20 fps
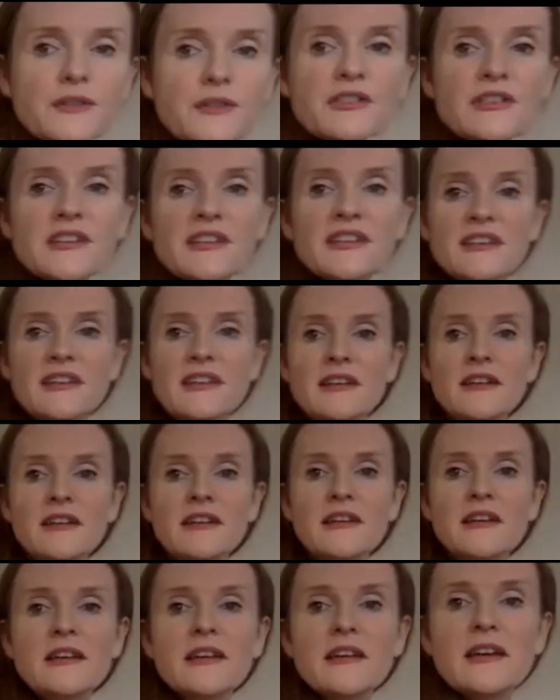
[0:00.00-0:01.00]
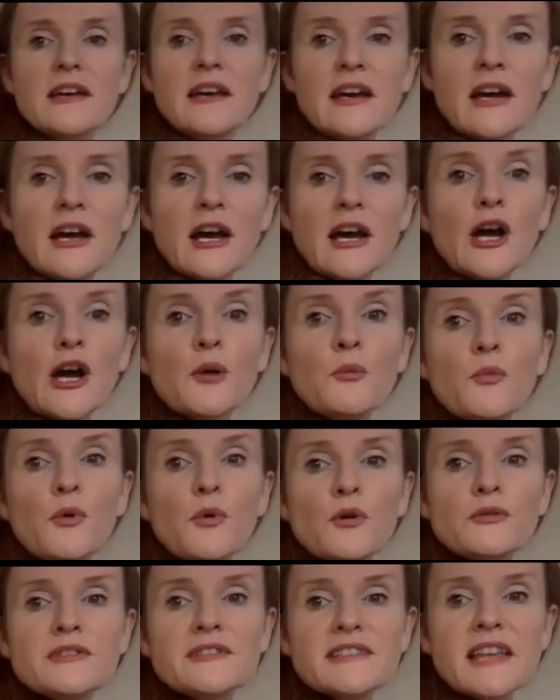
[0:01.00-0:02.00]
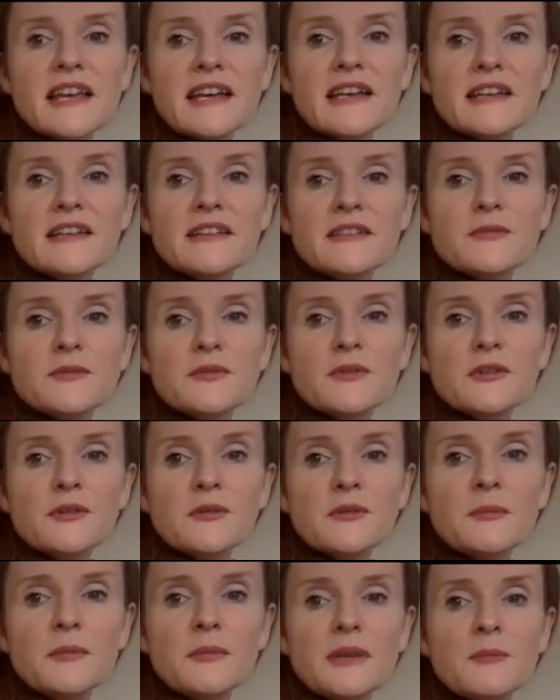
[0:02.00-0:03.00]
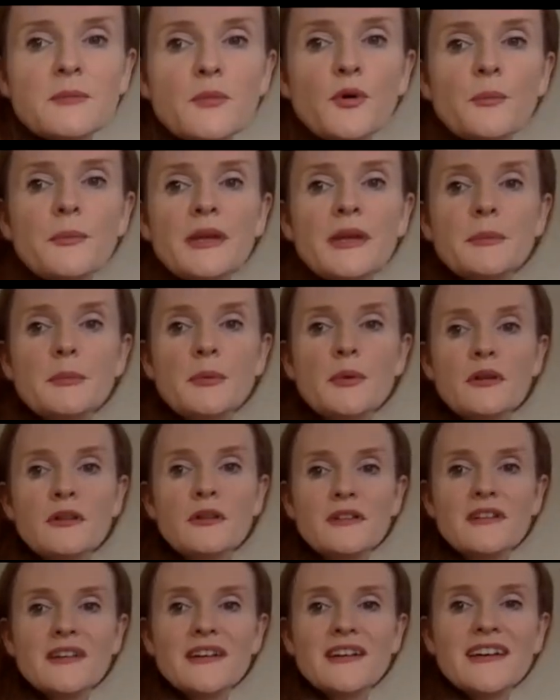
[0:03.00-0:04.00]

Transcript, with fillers: Good. And uh, one second, we've got to admit more people.